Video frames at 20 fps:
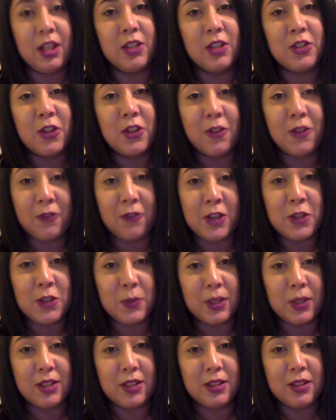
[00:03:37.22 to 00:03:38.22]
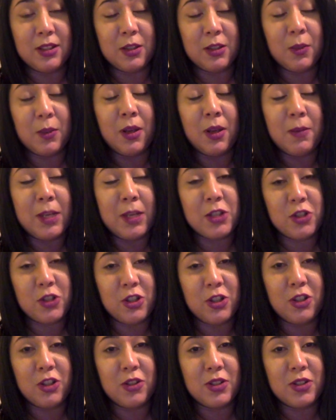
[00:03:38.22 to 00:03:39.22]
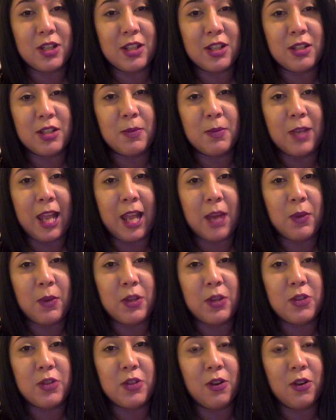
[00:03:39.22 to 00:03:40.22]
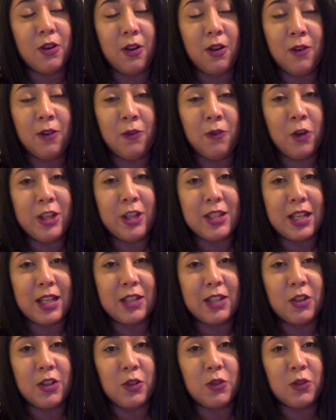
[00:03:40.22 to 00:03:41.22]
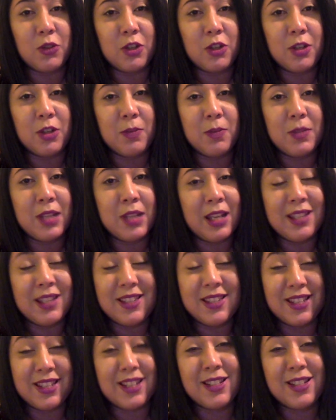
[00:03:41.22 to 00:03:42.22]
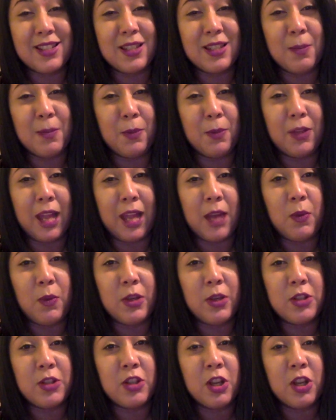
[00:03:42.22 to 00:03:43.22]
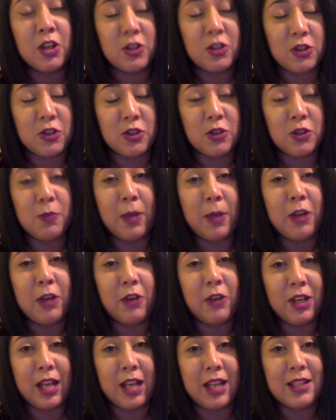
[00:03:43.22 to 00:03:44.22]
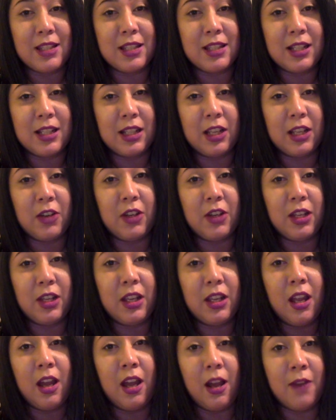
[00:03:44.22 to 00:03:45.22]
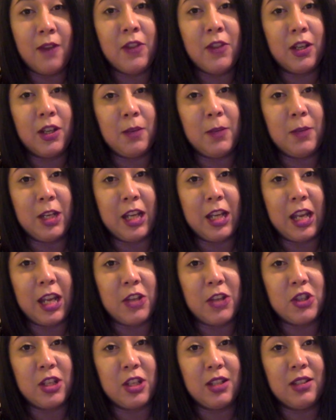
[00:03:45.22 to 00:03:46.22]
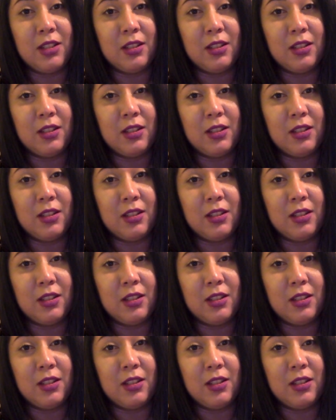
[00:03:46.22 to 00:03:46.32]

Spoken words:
So the first one, you want to make sure you use customer language. Avoid technical terms, stick to simple language to better enhance the clarity of the communication.